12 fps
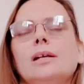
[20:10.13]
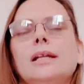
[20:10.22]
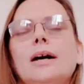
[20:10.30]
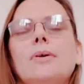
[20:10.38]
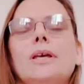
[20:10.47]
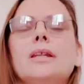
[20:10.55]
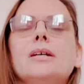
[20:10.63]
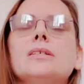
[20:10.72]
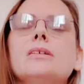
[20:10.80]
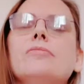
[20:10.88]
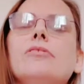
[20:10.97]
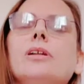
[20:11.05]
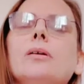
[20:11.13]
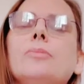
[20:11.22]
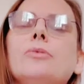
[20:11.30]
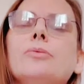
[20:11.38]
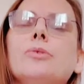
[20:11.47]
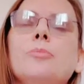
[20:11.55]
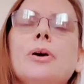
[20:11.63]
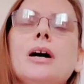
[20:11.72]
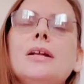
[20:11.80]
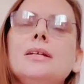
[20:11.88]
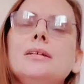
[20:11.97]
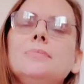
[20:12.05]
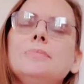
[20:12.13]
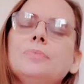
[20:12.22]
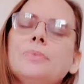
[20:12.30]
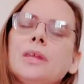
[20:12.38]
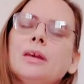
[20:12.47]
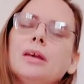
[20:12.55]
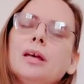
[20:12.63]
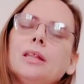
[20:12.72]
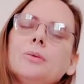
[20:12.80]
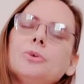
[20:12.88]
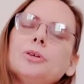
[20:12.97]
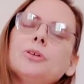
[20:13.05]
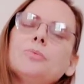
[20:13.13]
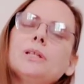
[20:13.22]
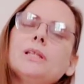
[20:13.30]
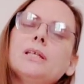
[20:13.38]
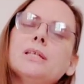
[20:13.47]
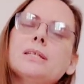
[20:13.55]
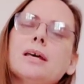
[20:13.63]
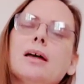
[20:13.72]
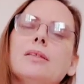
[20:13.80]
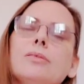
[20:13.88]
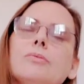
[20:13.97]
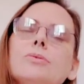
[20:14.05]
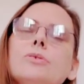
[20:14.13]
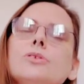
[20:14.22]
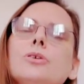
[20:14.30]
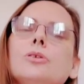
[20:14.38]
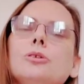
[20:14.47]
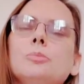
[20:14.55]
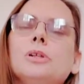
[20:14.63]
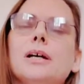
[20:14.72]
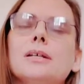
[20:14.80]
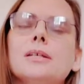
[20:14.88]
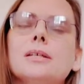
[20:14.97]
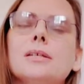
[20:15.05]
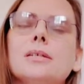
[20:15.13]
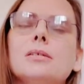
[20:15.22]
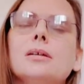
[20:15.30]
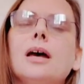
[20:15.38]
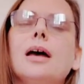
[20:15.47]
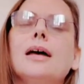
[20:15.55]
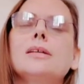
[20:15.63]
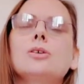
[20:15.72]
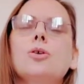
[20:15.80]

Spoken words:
allowing that to fill up through the body, and then we're going to release that through the solar plexus as